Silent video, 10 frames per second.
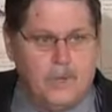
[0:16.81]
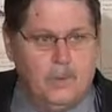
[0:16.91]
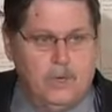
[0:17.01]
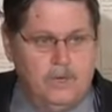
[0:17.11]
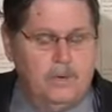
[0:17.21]

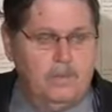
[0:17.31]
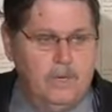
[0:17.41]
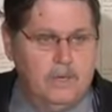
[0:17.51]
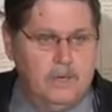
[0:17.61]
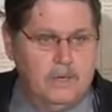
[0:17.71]
William
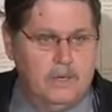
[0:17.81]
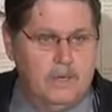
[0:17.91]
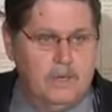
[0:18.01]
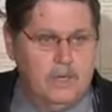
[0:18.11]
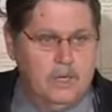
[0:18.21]
Miller.
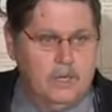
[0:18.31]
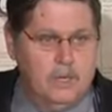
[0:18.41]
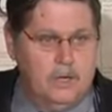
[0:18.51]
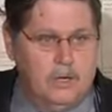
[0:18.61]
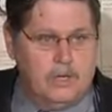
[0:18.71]

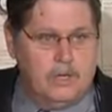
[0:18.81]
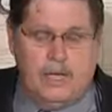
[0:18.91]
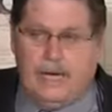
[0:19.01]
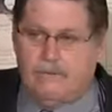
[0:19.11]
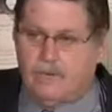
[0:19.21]

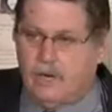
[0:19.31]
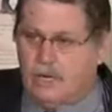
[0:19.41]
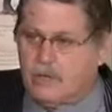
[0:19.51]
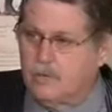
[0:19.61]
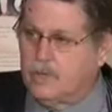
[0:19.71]
Okay, after
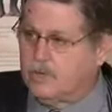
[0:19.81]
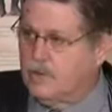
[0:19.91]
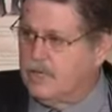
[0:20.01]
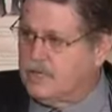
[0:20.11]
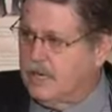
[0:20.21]
October
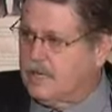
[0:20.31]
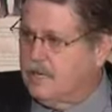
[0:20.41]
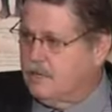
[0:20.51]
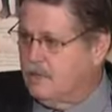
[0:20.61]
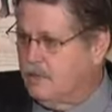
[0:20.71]

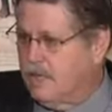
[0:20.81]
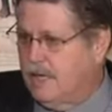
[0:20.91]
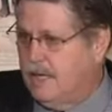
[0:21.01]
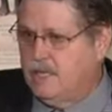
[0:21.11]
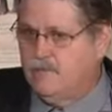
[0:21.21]
22nd,
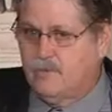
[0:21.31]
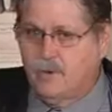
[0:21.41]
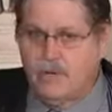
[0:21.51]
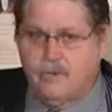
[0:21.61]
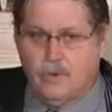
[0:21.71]

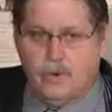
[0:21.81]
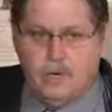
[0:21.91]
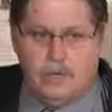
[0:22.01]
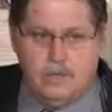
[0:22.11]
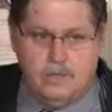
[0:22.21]

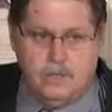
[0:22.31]
1844,